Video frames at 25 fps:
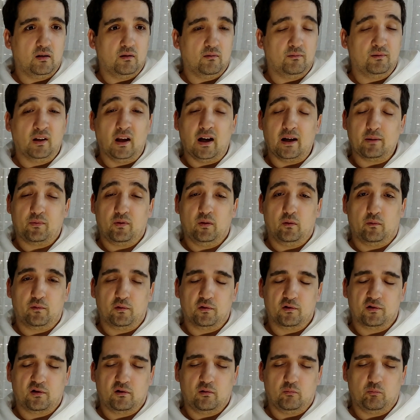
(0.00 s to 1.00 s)
Not the
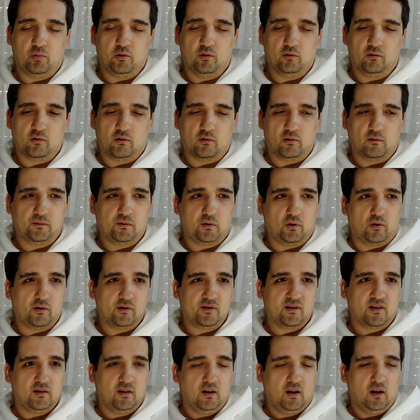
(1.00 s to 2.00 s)
first computer, of
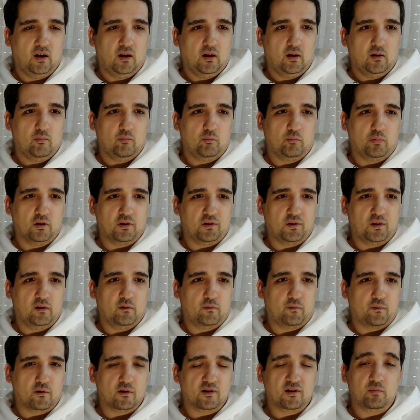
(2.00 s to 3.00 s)
course, but the
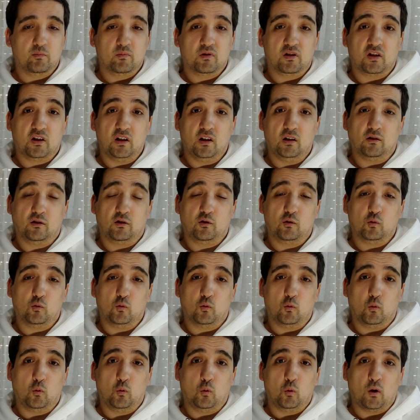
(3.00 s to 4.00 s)
first machine
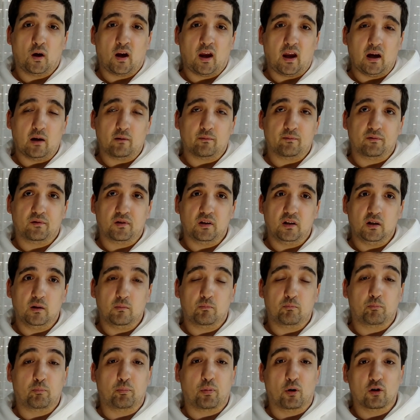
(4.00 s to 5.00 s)
to have the
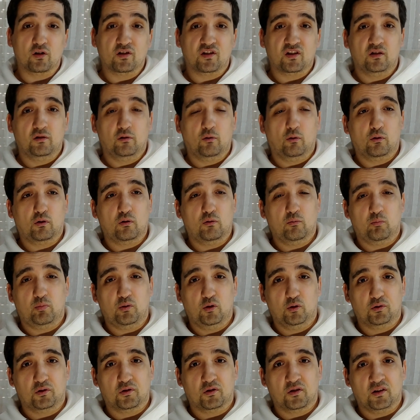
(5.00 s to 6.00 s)
personal
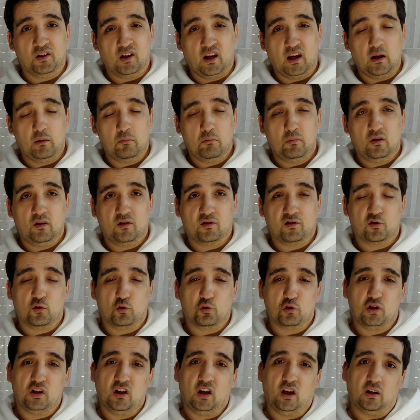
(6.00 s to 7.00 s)
computer name
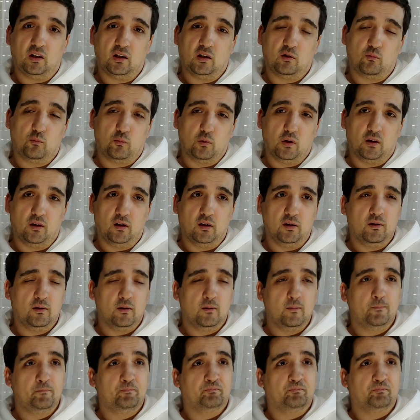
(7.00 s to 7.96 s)
associated with it,